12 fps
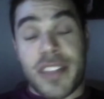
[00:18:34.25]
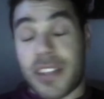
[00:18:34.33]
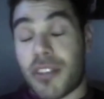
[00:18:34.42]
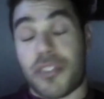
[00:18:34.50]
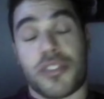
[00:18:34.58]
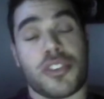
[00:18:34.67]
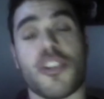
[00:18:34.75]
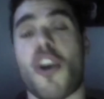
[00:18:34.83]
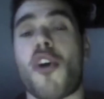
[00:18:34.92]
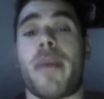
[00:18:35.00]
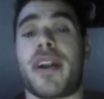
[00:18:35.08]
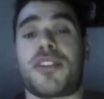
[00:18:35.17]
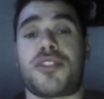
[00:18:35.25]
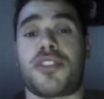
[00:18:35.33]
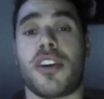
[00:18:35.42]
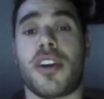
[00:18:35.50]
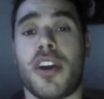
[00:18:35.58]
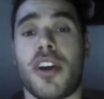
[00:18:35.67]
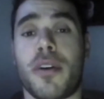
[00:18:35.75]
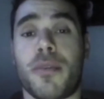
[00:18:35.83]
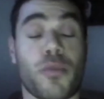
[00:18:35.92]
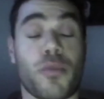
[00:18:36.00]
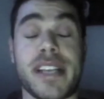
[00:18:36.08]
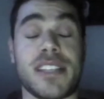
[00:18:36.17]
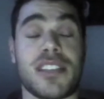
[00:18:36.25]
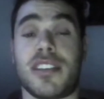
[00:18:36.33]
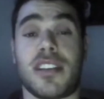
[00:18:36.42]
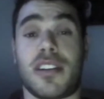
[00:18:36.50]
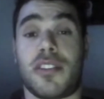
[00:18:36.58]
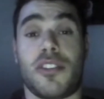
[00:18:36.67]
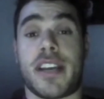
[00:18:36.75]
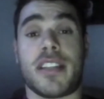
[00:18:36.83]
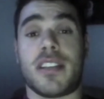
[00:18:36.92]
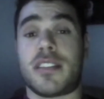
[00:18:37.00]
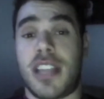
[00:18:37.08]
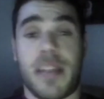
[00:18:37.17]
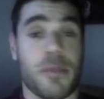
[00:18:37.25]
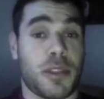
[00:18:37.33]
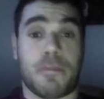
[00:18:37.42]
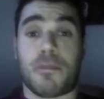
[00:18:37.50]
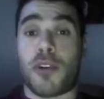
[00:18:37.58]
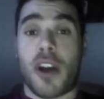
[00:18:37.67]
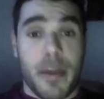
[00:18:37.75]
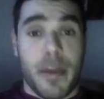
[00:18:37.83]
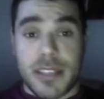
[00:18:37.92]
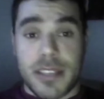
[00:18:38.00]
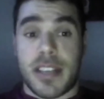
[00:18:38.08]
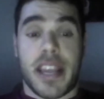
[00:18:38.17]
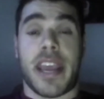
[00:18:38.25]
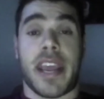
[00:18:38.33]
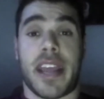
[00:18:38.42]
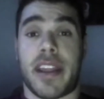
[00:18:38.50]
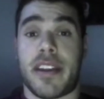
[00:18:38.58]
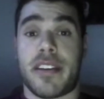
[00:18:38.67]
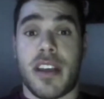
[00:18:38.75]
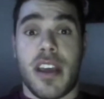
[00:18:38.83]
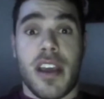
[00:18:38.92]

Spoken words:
I think there's so much reason to look at this team with the promise and